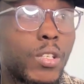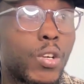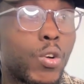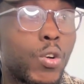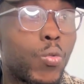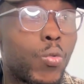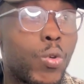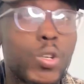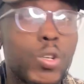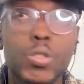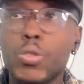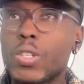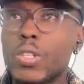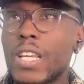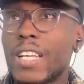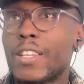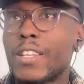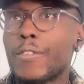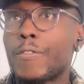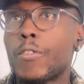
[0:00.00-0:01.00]
Once you get
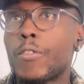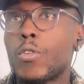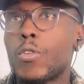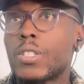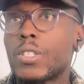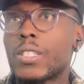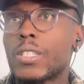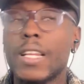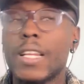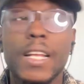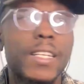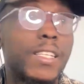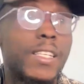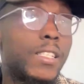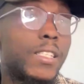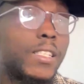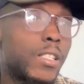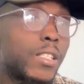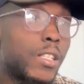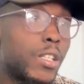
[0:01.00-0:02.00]
the font like
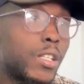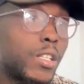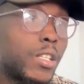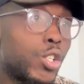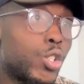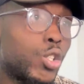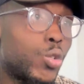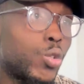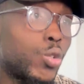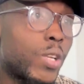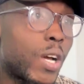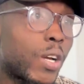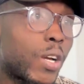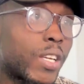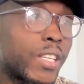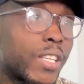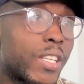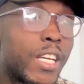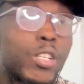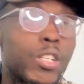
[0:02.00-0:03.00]
this, you will now
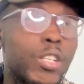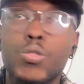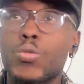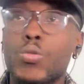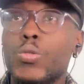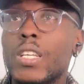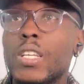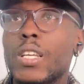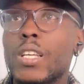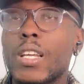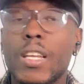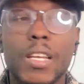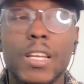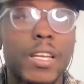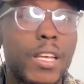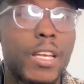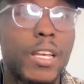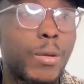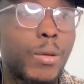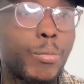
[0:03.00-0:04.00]
get to the
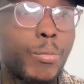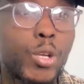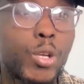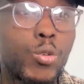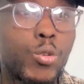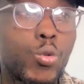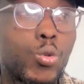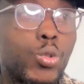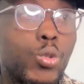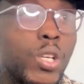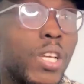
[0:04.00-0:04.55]
embed code.